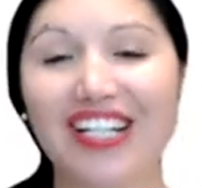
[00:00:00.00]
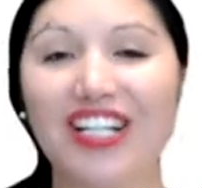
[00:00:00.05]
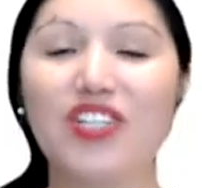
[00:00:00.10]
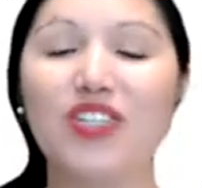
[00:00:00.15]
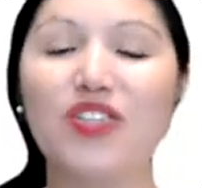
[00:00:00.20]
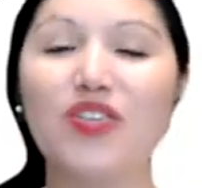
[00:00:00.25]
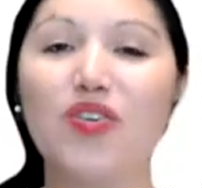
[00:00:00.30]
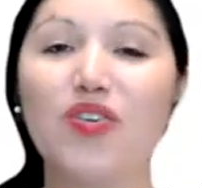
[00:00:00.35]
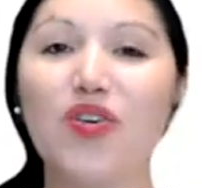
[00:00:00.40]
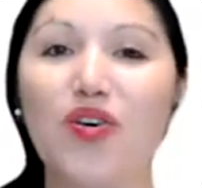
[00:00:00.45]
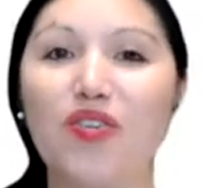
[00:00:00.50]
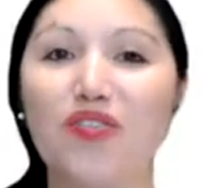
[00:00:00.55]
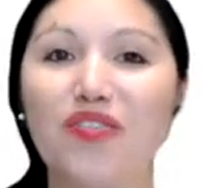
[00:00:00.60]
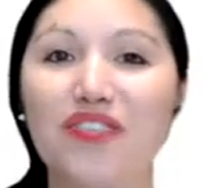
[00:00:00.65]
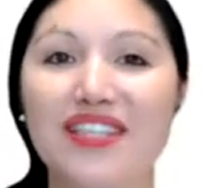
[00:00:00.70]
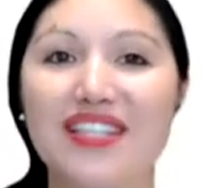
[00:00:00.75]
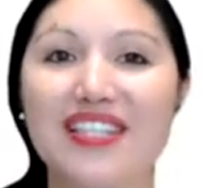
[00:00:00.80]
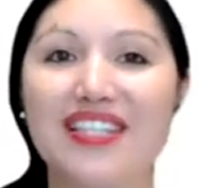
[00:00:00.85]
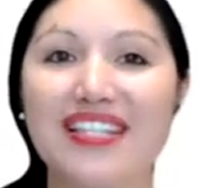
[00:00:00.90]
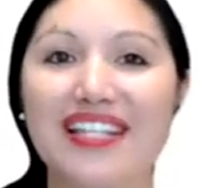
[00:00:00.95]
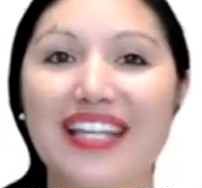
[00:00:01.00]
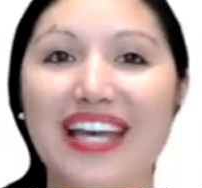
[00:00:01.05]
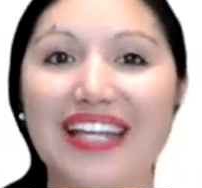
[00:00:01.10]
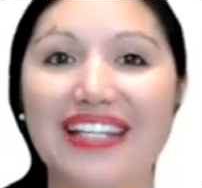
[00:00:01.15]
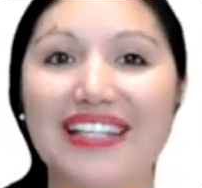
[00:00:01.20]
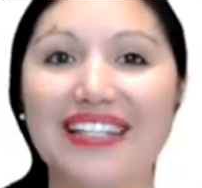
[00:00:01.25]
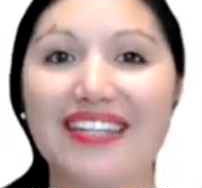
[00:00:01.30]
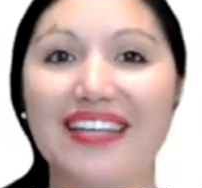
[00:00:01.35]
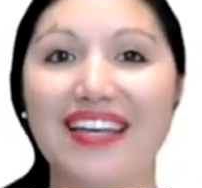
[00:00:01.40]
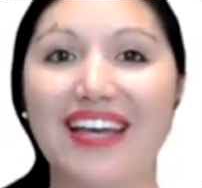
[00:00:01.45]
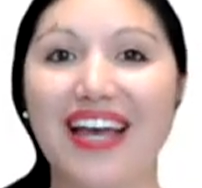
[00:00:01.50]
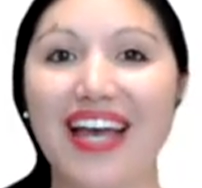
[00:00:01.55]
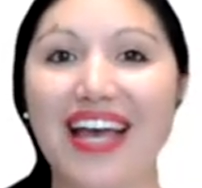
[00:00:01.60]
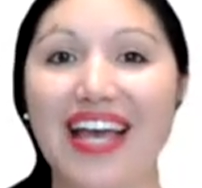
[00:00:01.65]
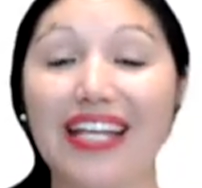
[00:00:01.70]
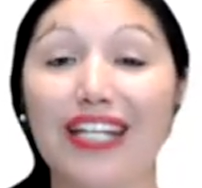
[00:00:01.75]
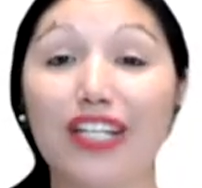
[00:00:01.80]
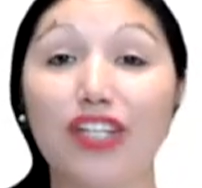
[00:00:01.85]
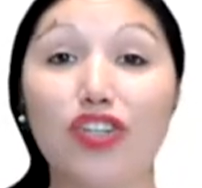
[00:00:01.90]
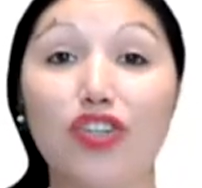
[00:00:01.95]
you'll often get
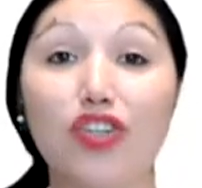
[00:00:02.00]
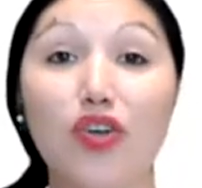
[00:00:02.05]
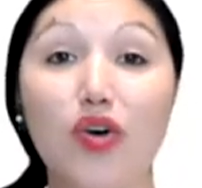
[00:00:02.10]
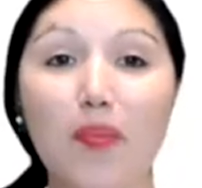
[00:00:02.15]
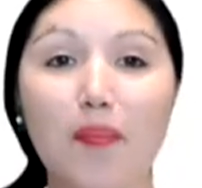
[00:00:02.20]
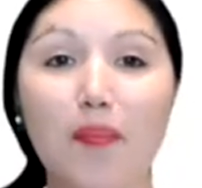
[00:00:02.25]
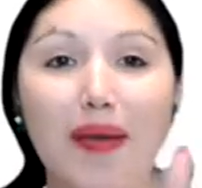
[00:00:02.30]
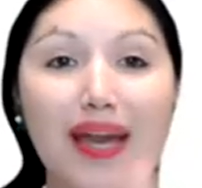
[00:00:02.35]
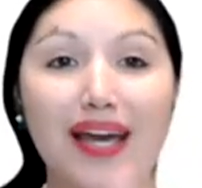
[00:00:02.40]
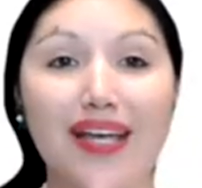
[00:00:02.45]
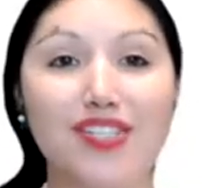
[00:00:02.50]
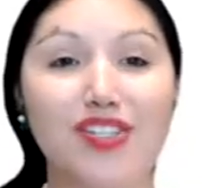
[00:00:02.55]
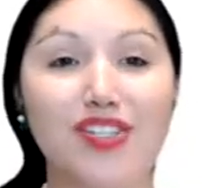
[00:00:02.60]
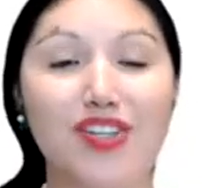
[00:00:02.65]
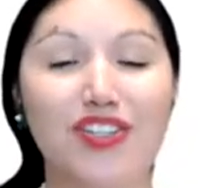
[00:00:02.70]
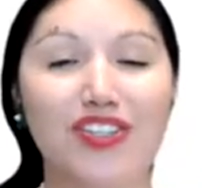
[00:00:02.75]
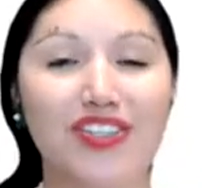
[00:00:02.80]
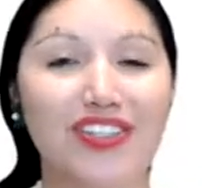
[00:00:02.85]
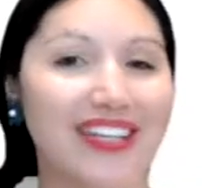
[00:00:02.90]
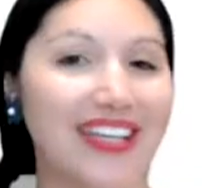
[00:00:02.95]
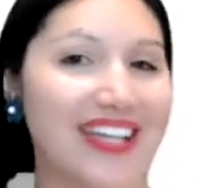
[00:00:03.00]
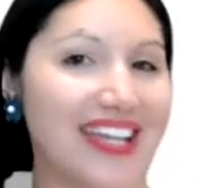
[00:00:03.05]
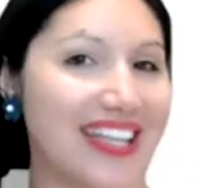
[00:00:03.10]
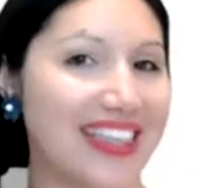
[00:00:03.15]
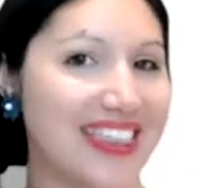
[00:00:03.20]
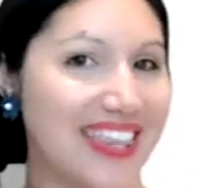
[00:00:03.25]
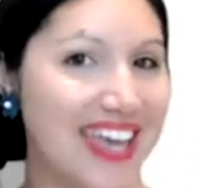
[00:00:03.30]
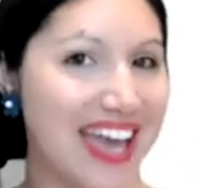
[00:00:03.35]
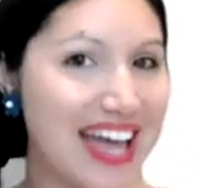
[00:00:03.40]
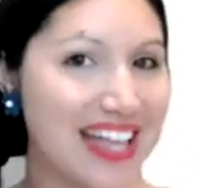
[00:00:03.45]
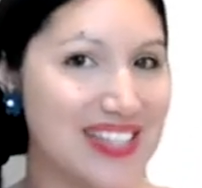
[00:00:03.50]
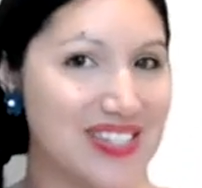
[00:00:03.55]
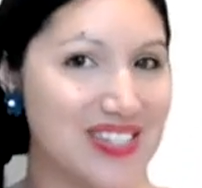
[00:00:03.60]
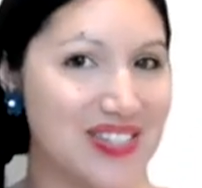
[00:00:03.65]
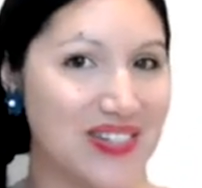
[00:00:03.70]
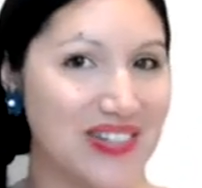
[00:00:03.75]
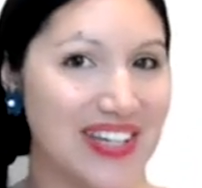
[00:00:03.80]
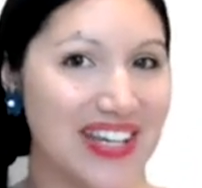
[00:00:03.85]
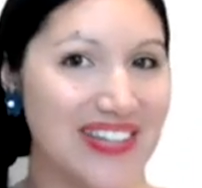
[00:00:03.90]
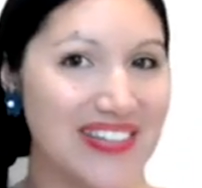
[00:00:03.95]
a ne personne in the
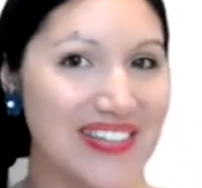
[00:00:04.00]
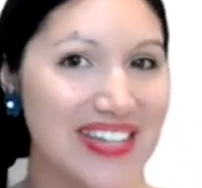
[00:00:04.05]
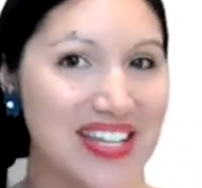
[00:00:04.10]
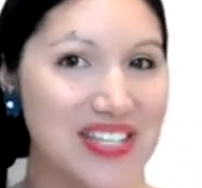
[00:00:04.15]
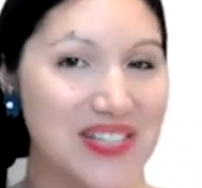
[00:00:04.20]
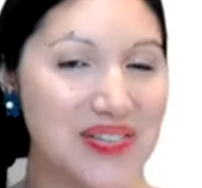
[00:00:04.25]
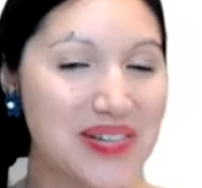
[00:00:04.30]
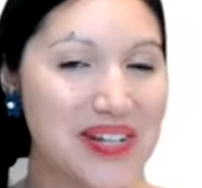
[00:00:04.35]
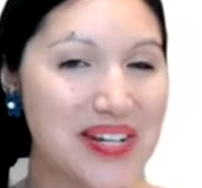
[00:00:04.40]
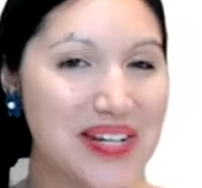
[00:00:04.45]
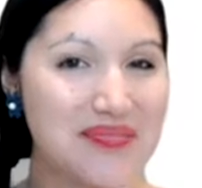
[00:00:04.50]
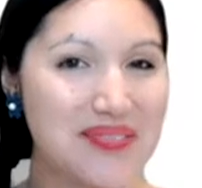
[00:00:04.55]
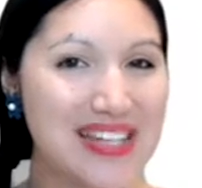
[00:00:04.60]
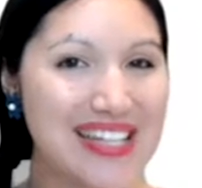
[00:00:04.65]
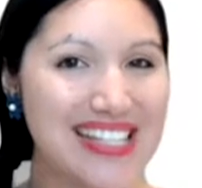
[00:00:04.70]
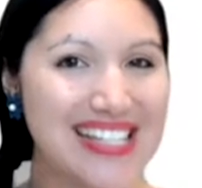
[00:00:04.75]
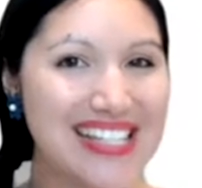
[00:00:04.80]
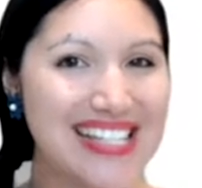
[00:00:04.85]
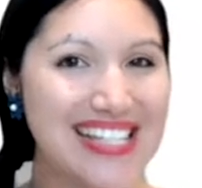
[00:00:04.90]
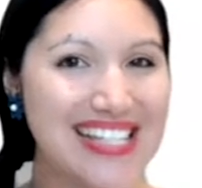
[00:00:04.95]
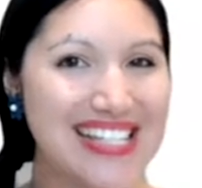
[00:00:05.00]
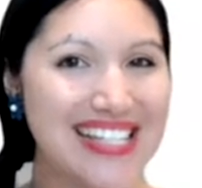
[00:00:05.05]
answer. Can you guess what it means?